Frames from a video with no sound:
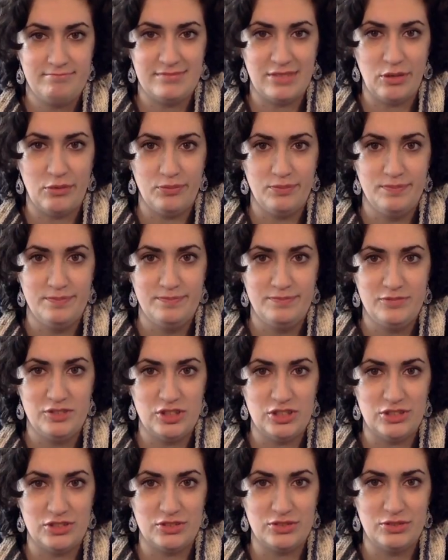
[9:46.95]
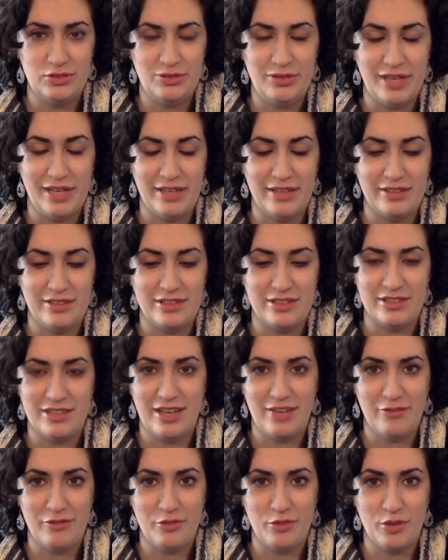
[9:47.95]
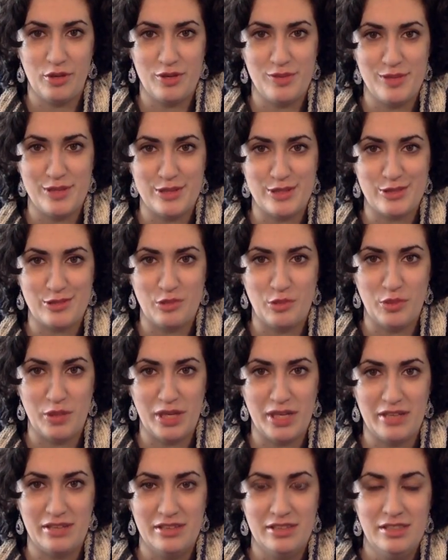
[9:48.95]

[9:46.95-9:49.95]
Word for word: No, she's too talented to have to worry about scolding